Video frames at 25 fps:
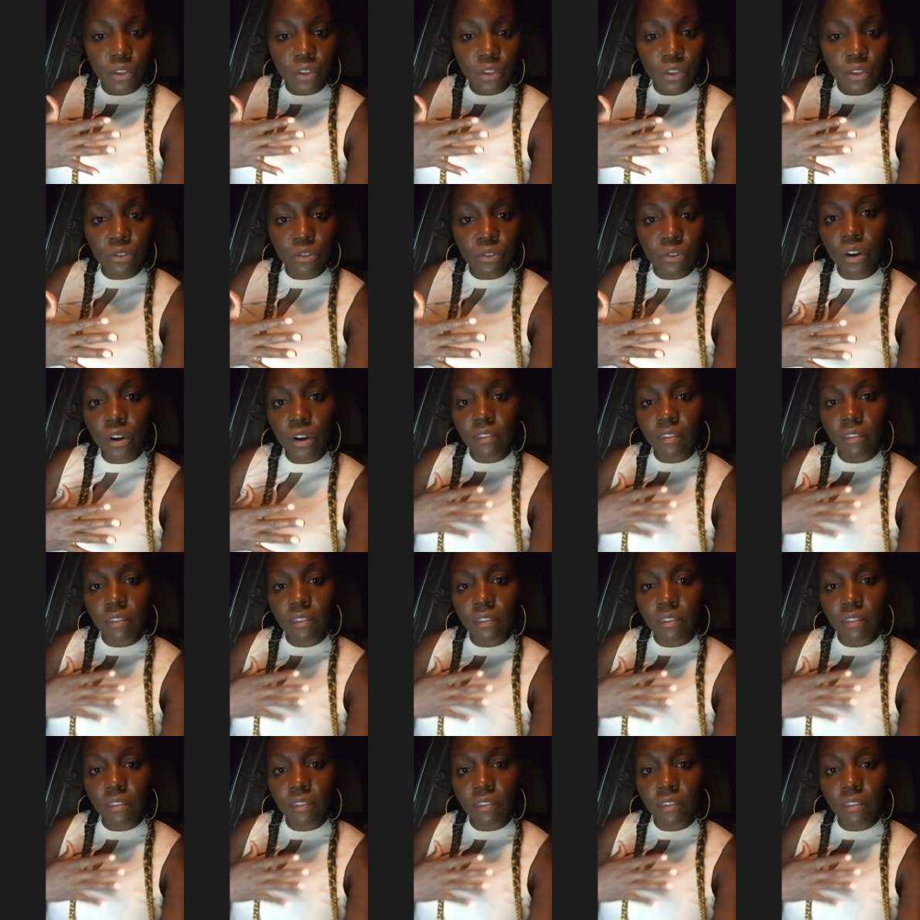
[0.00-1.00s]
So the most
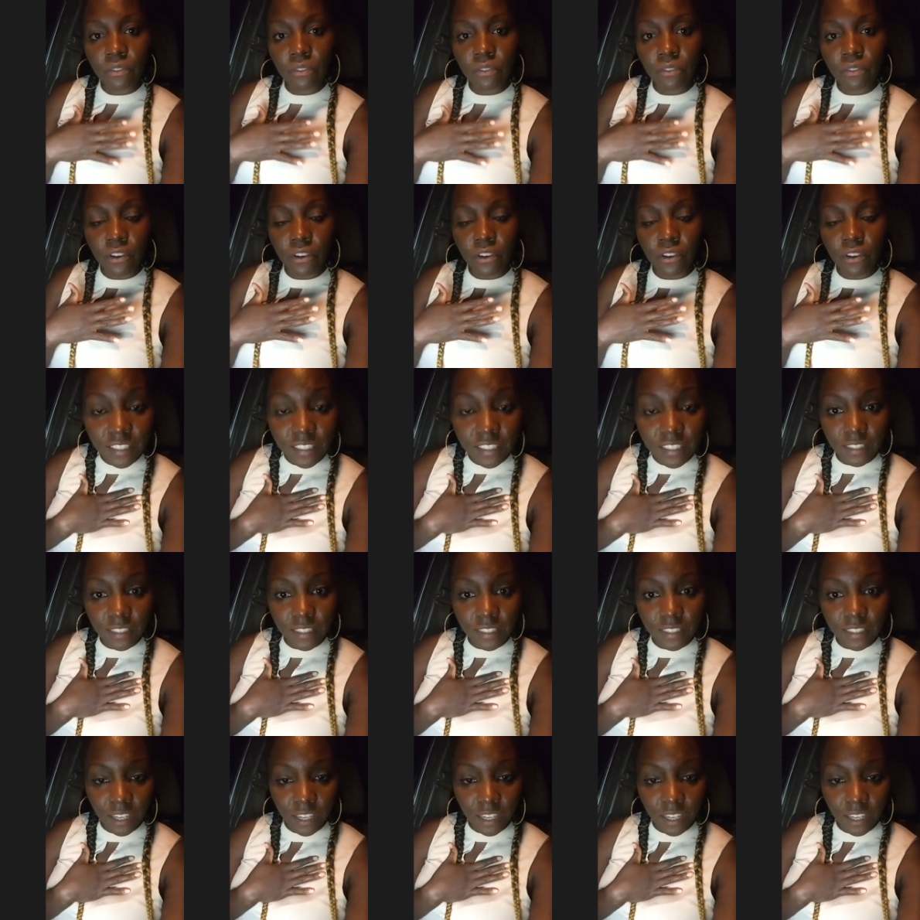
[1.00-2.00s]
important thing for
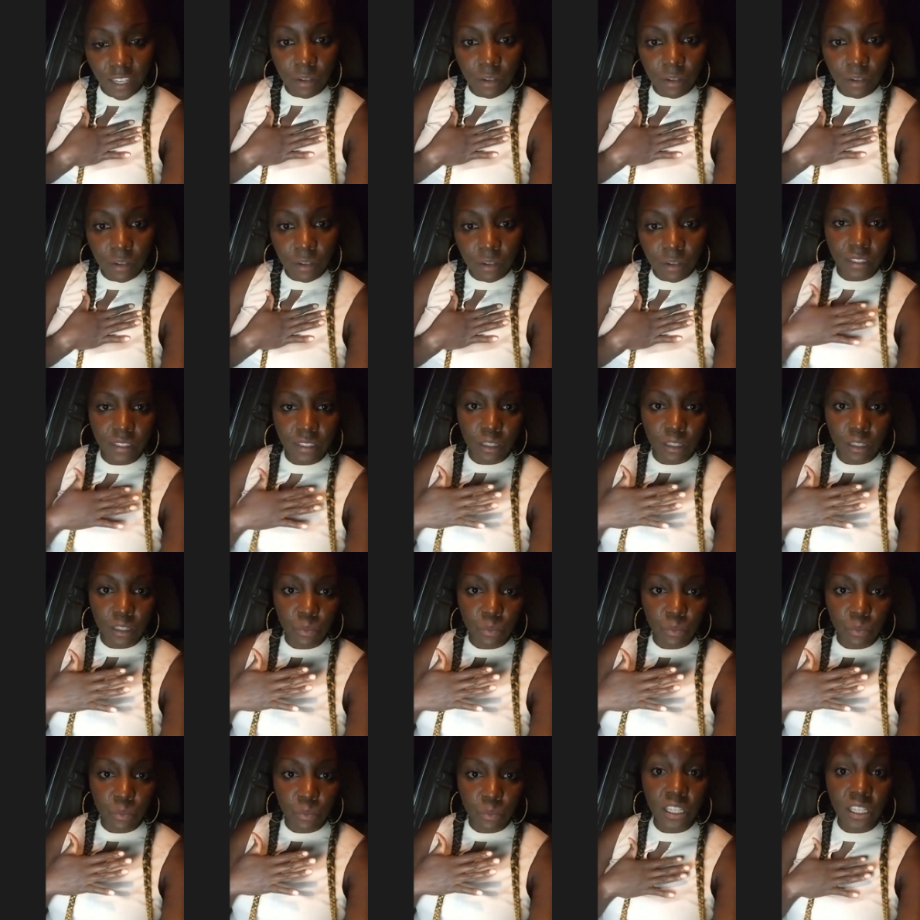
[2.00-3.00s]
us as
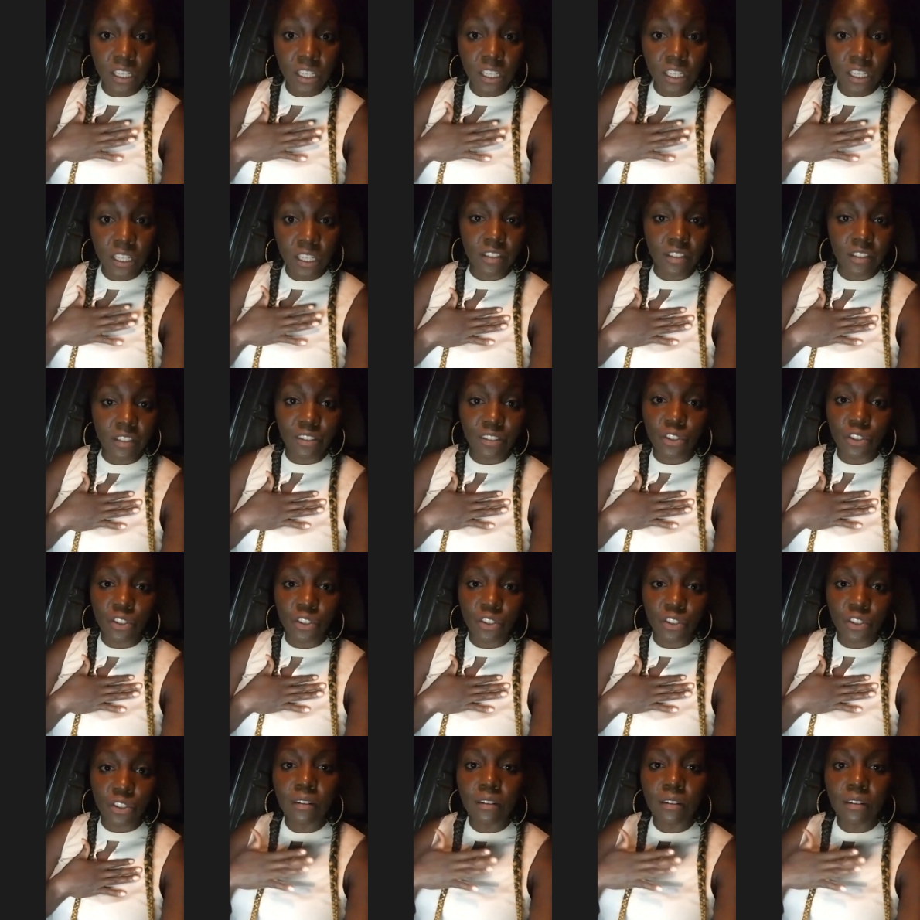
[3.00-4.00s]
therapists, as practitioners, is
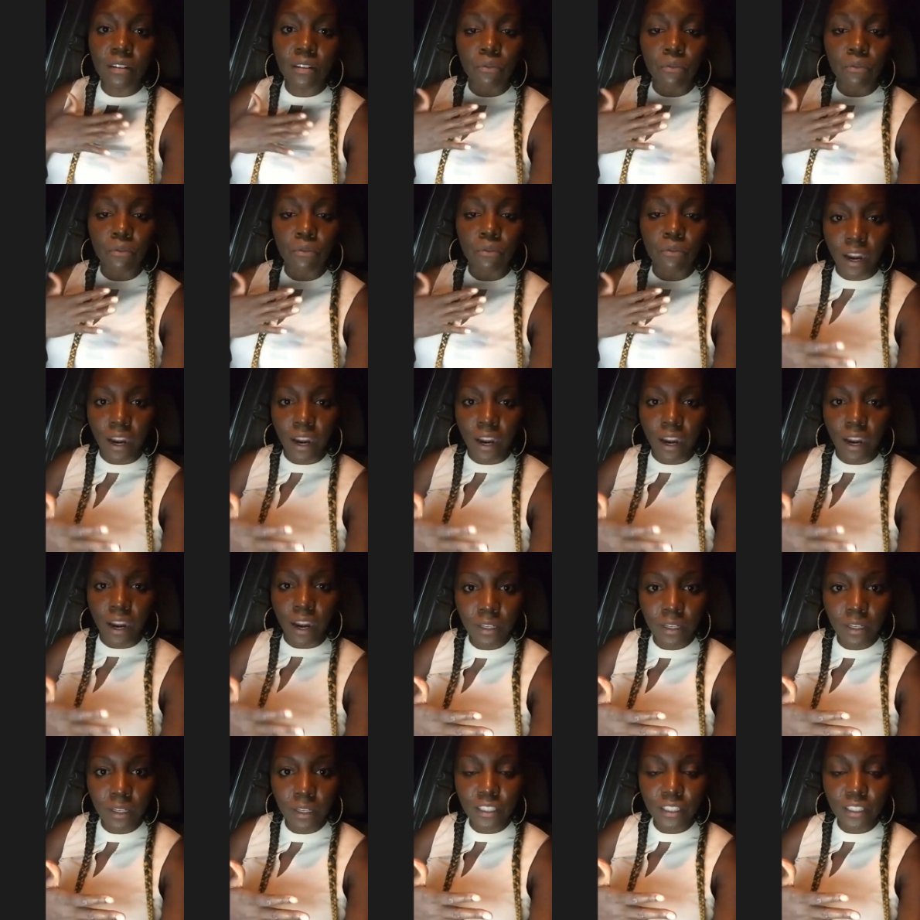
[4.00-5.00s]
to create an
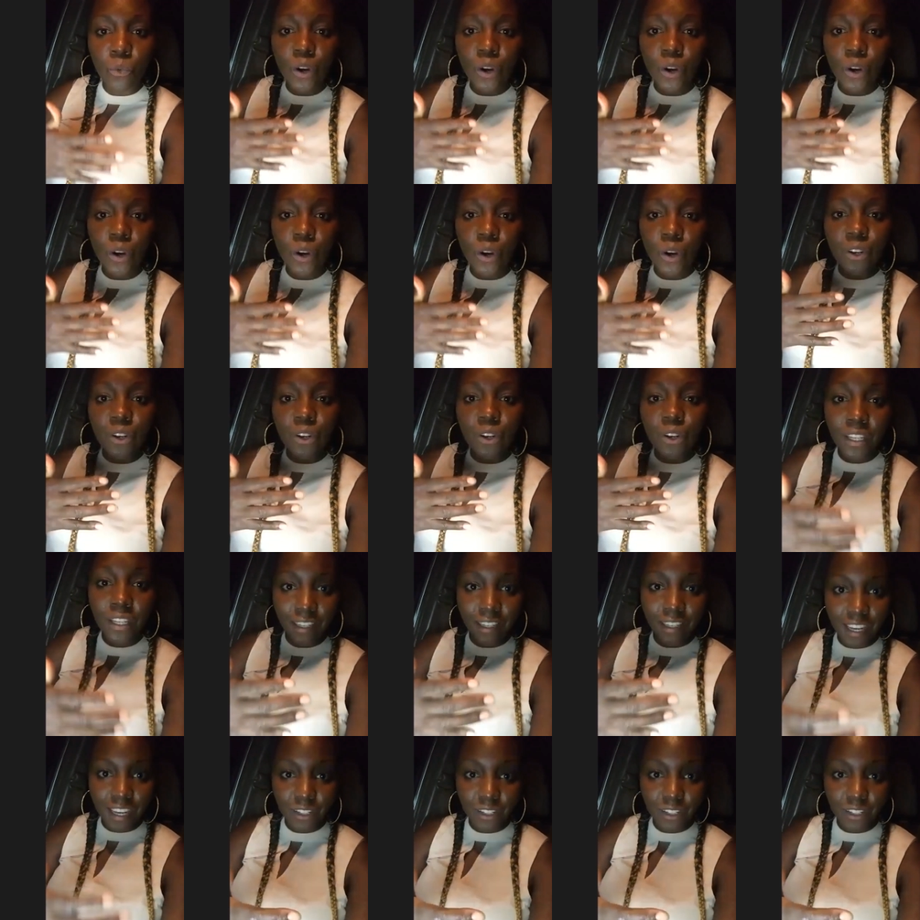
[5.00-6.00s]
environment where you
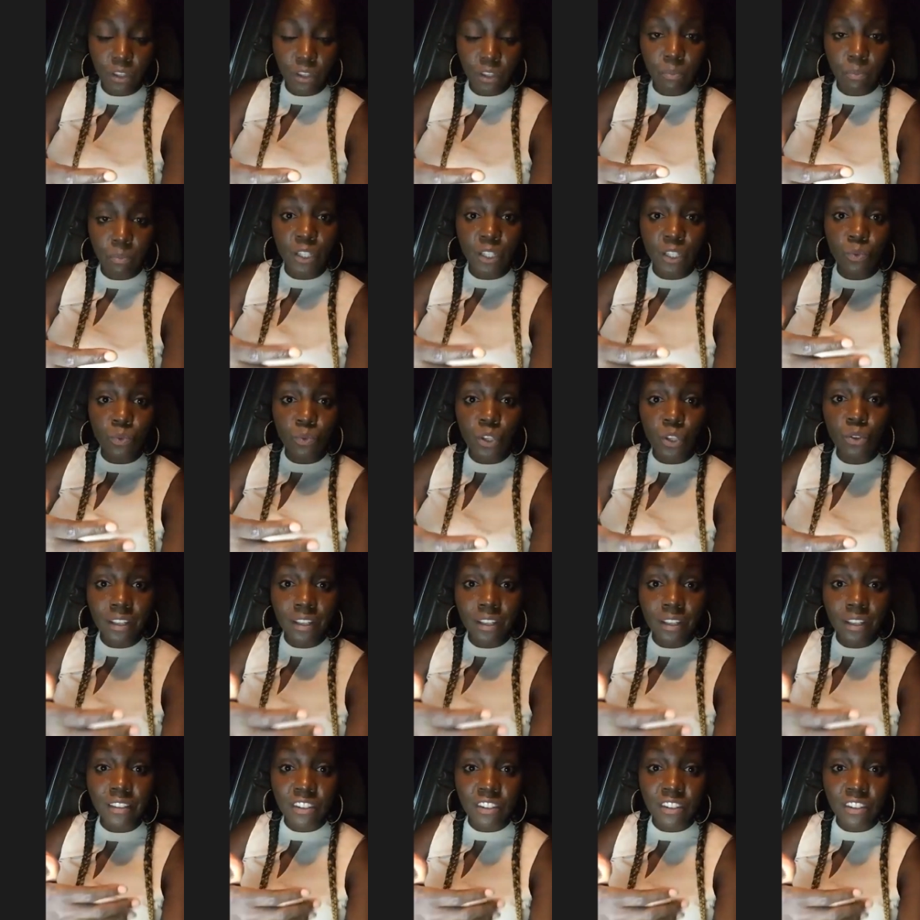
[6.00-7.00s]
can get to the place where
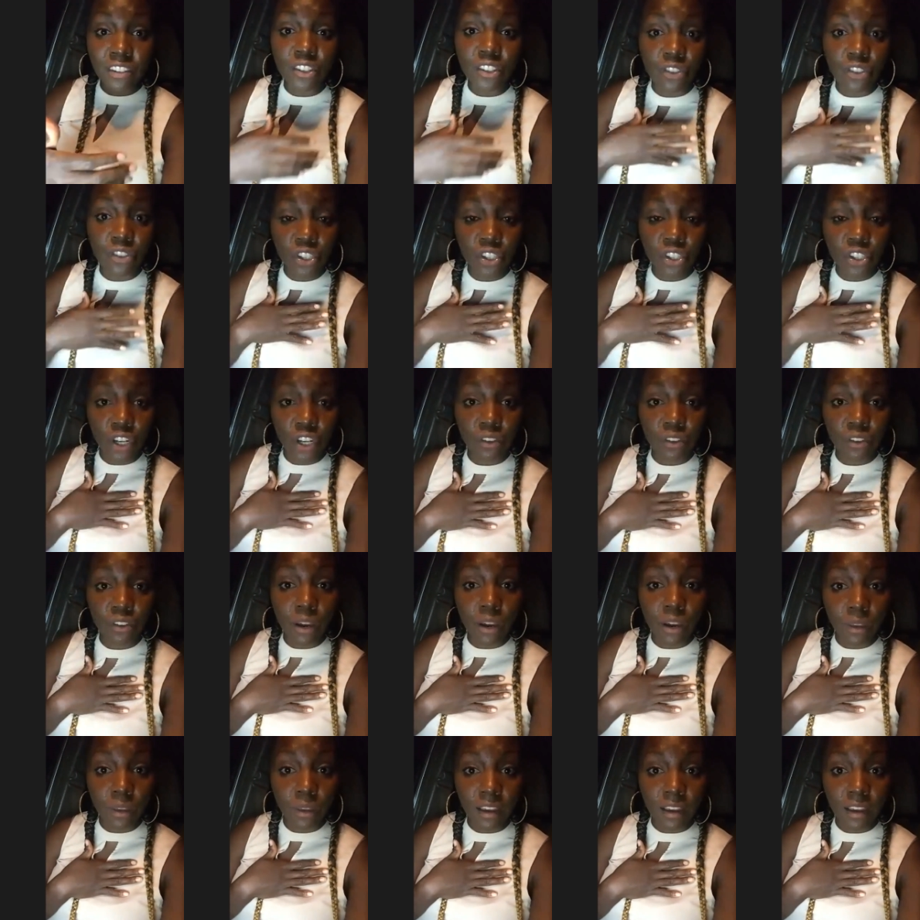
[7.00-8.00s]
you can start to share
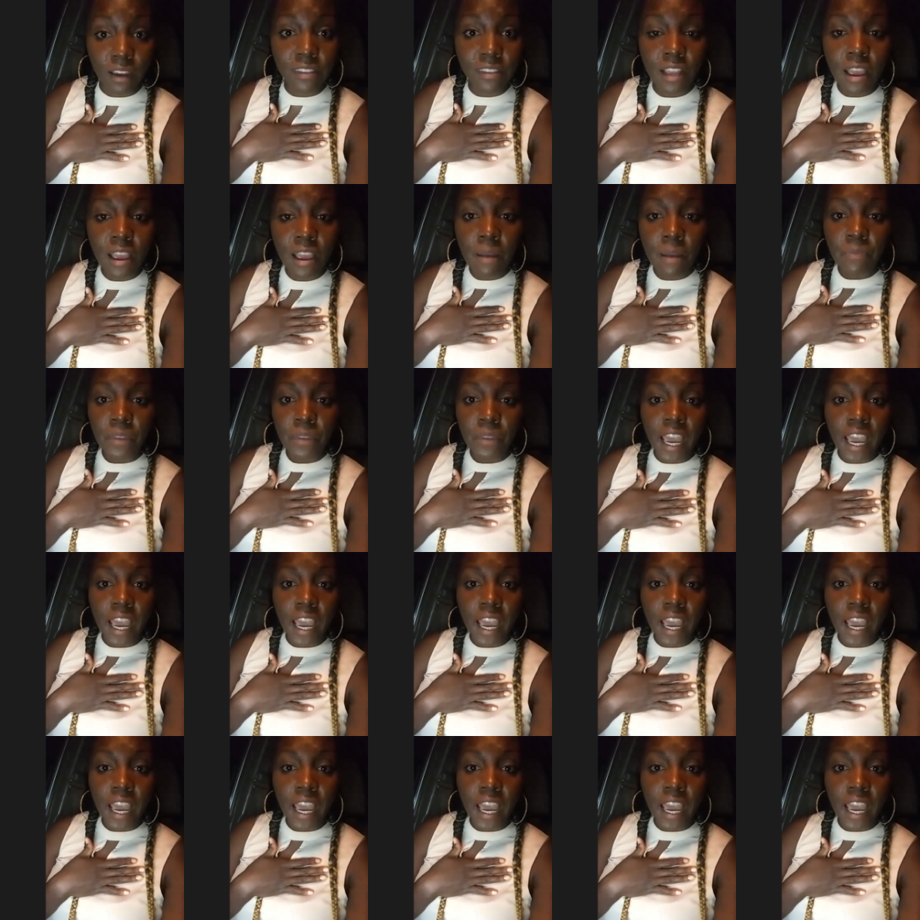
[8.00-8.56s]
that with us.